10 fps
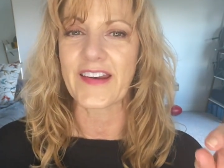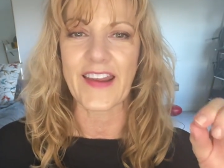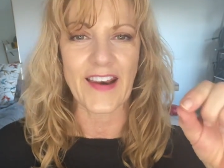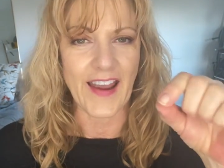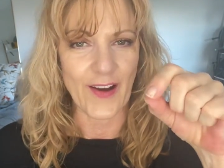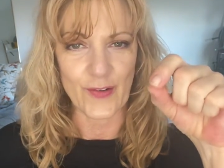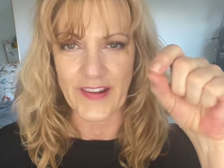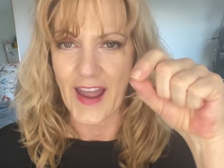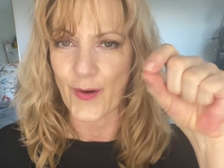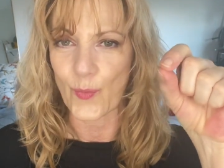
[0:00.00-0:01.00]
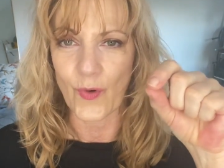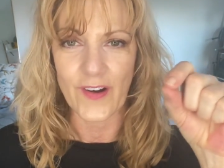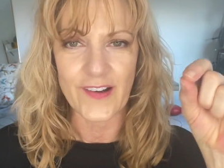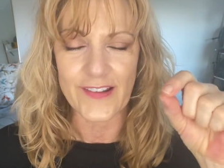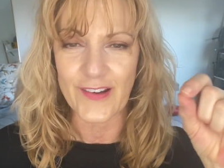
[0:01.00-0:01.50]
and I only had
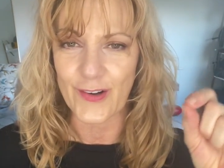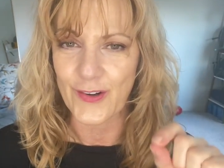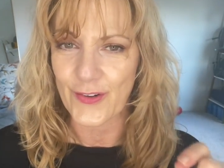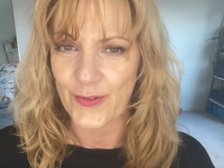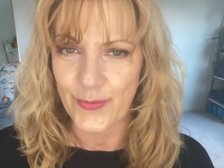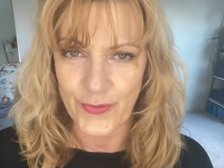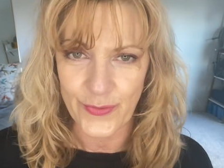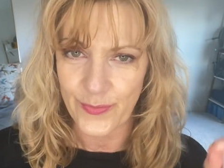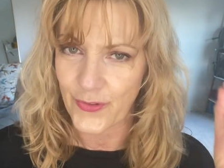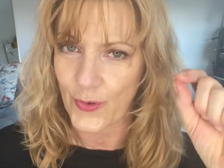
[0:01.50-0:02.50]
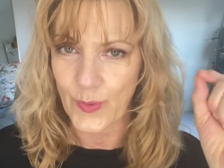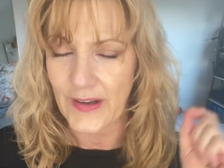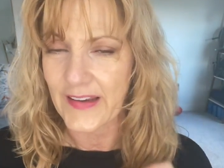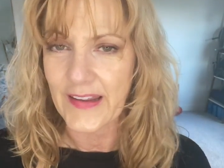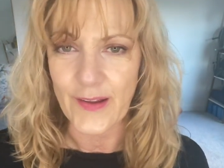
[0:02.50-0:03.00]
one little
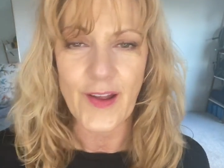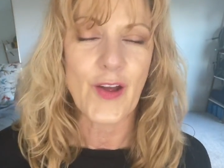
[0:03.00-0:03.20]
squiggly